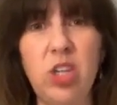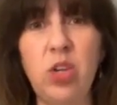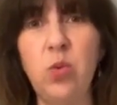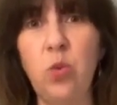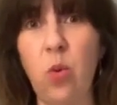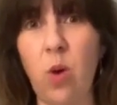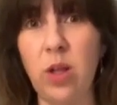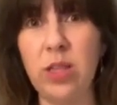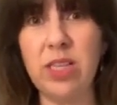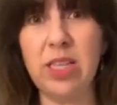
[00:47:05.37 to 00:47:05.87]
that
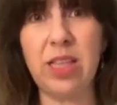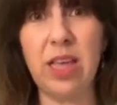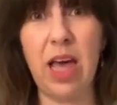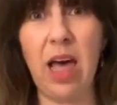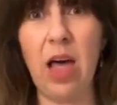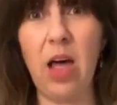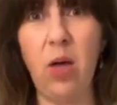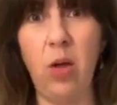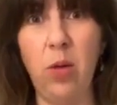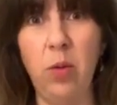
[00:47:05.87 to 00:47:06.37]
she wants the
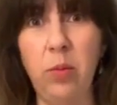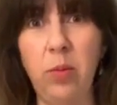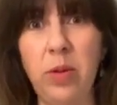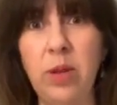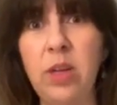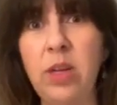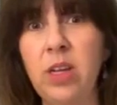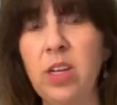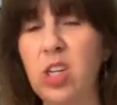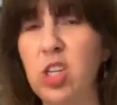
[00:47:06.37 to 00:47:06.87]
help
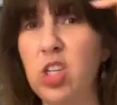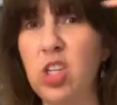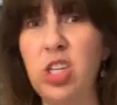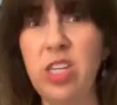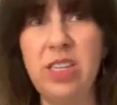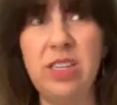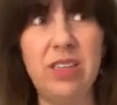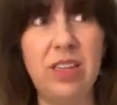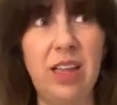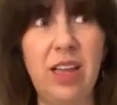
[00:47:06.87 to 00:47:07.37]

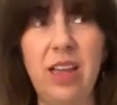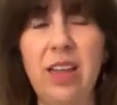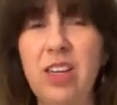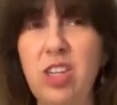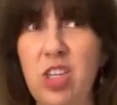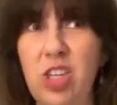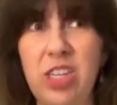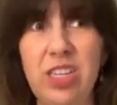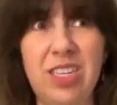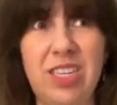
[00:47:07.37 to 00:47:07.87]
she's
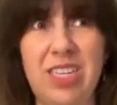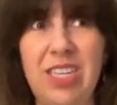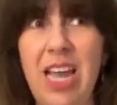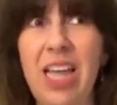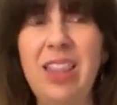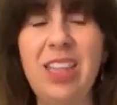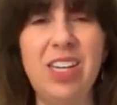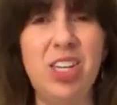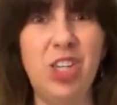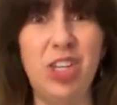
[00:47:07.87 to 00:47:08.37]
she's
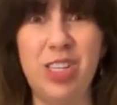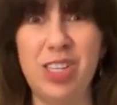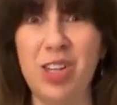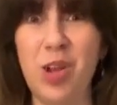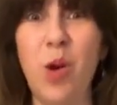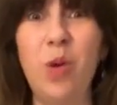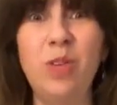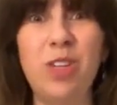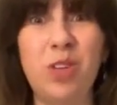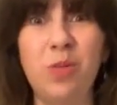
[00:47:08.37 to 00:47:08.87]
said that she's
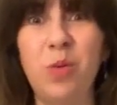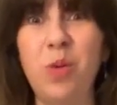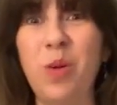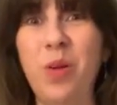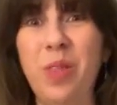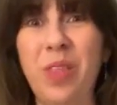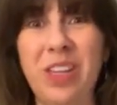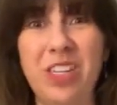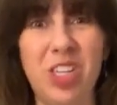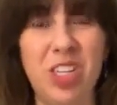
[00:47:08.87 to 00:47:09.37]

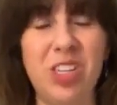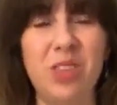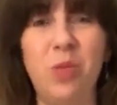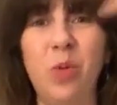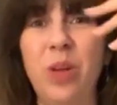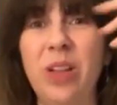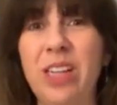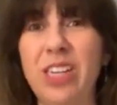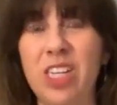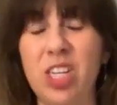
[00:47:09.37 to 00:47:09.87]
coachable, that
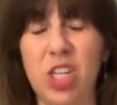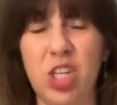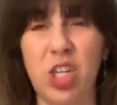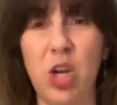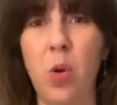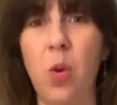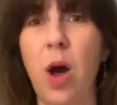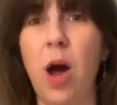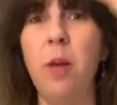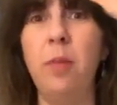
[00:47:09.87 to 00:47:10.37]
she's willing to
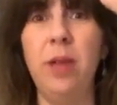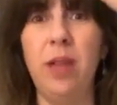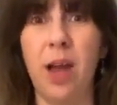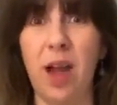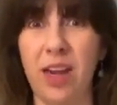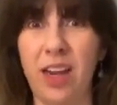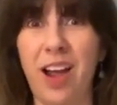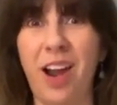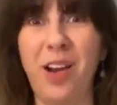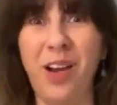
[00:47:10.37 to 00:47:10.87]
show up,
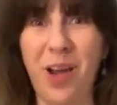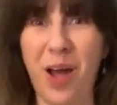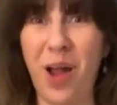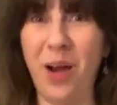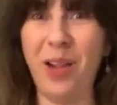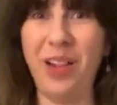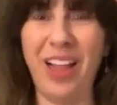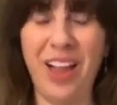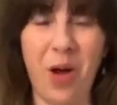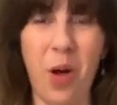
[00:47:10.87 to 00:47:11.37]
yada yada
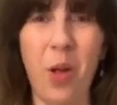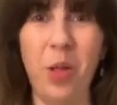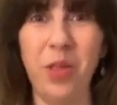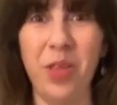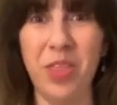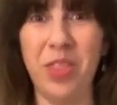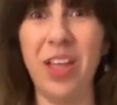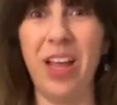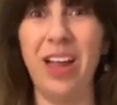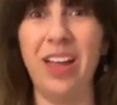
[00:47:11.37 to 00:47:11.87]
yada, like all
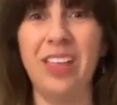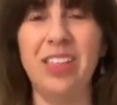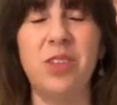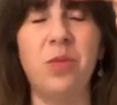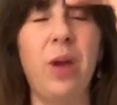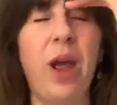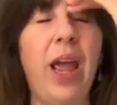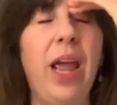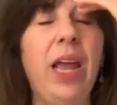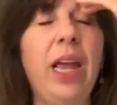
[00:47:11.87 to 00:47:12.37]
the
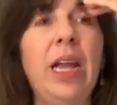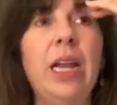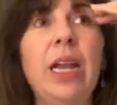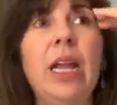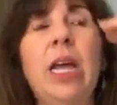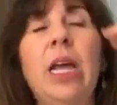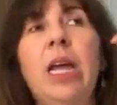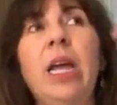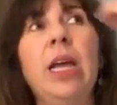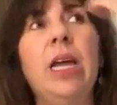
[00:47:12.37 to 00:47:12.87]
things, right?
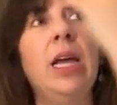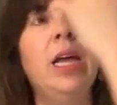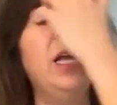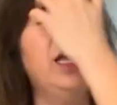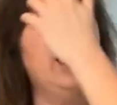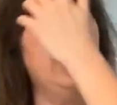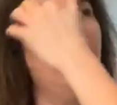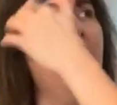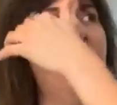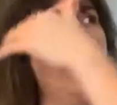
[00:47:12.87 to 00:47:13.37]

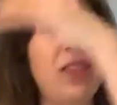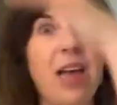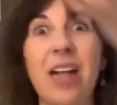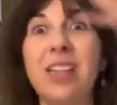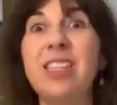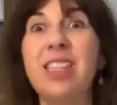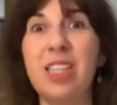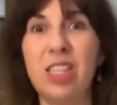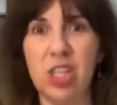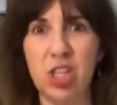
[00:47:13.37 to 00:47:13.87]

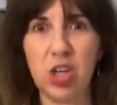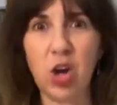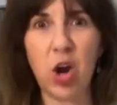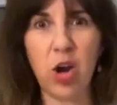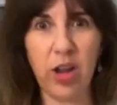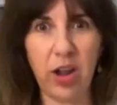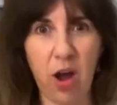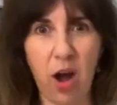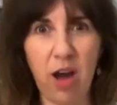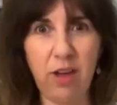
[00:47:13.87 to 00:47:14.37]
That's the
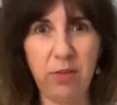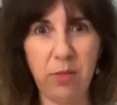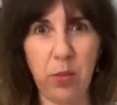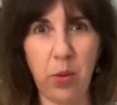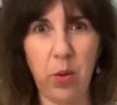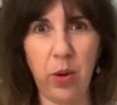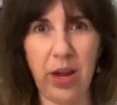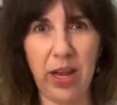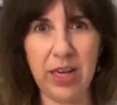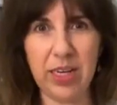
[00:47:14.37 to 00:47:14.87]
starting
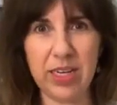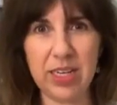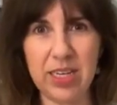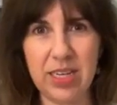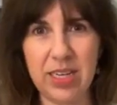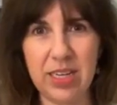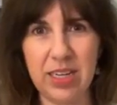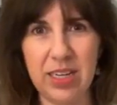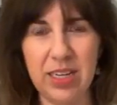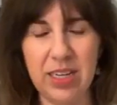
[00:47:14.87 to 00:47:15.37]
off
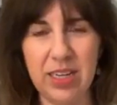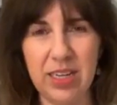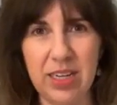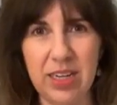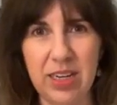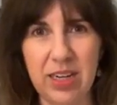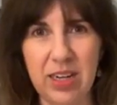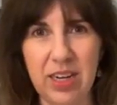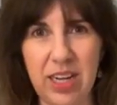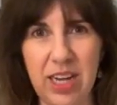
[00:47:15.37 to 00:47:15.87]
point.
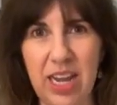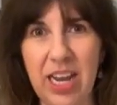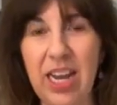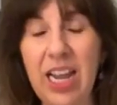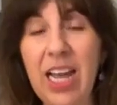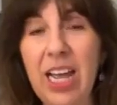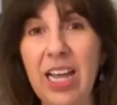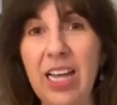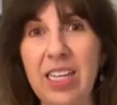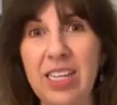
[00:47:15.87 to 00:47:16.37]

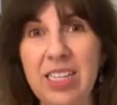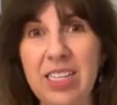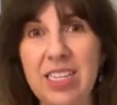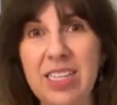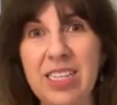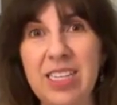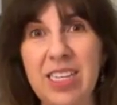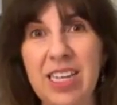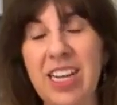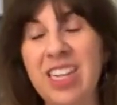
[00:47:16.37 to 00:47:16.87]
It
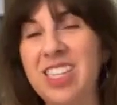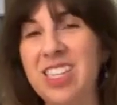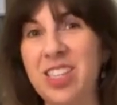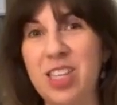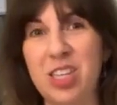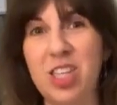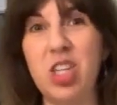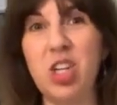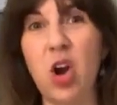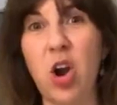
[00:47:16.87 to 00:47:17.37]
is. It's
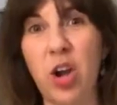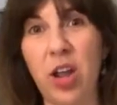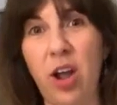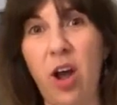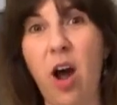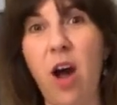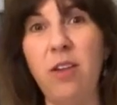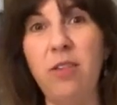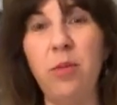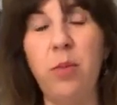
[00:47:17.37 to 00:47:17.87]
the
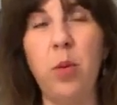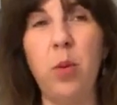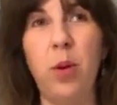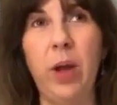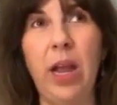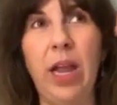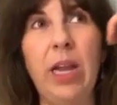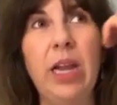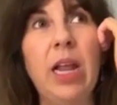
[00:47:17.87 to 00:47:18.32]
starting off